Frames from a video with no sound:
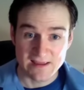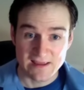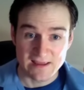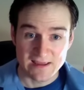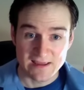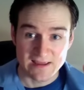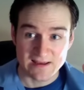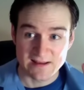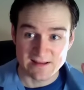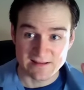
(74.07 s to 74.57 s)

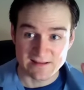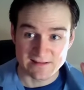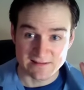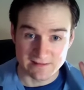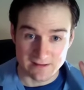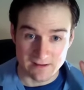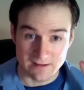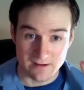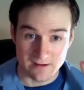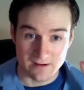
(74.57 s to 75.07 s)
it is
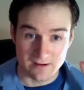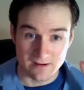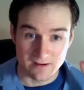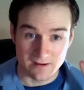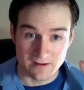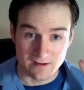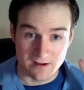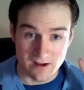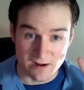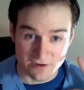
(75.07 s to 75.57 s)
uh,
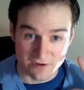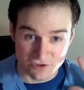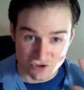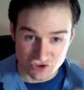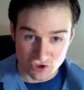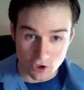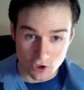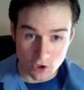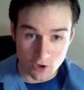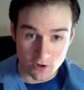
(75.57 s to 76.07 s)
a
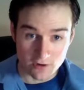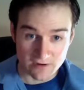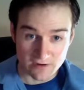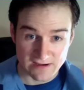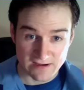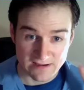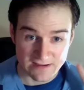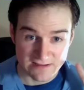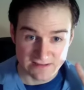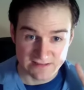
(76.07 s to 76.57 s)
dark,
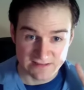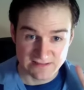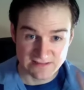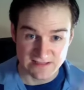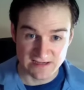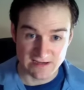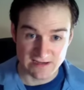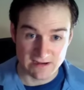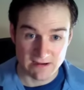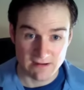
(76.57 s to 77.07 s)

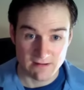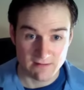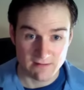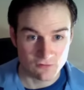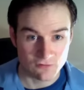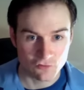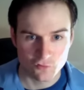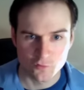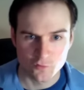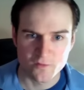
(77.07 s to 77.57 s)
sick,
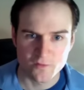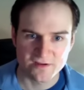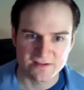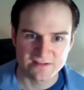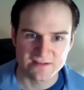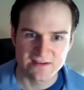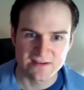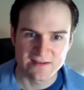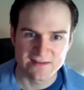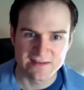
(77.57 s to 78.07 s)

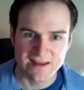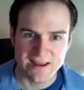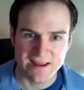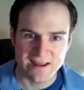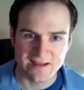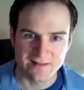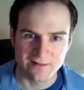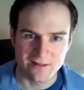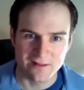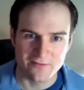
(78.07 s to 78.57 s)
twisted
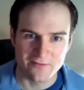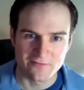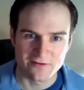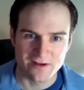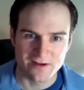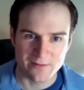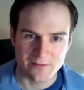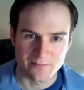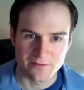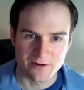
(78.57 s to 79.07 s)
tale of a
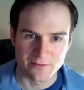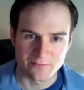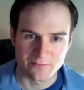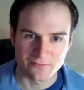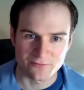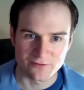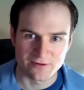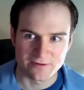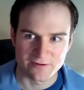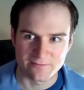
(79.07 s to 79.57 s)
Nightmare on
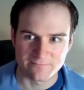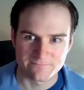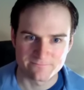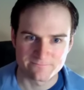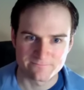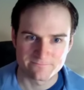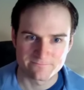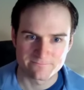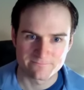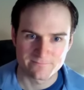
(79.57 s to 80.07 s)
Street.
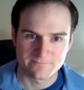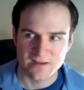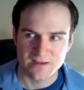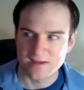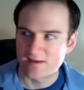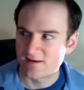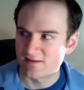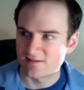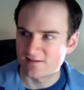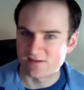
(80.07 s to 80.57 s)
It
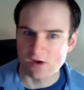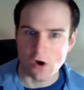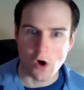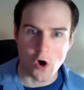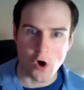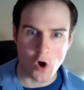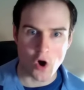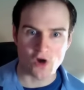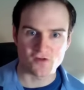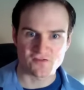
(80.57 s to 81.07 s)
is
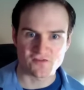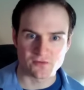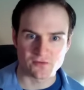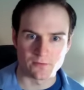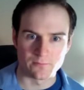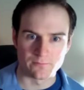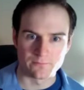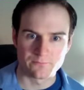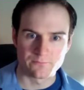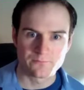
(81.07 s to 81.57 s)
awesome.
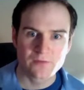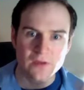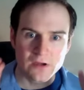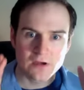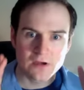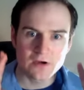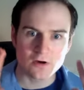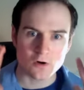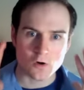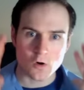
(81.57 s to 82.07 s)

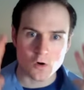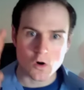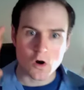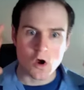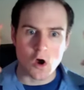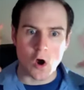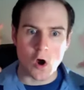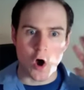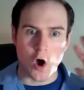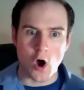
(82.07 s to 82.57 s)
Pure
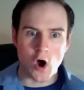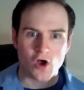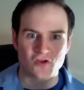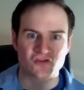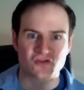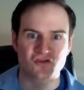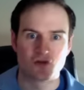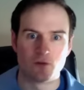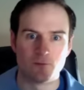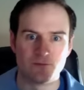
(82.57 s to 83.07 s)

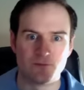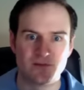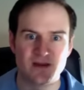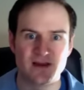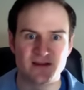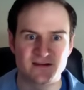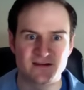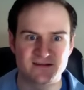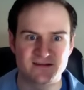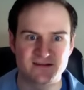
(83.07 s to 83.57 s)

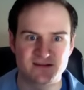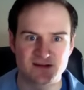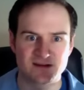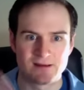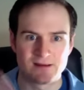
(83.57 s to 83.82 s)
awesomeness.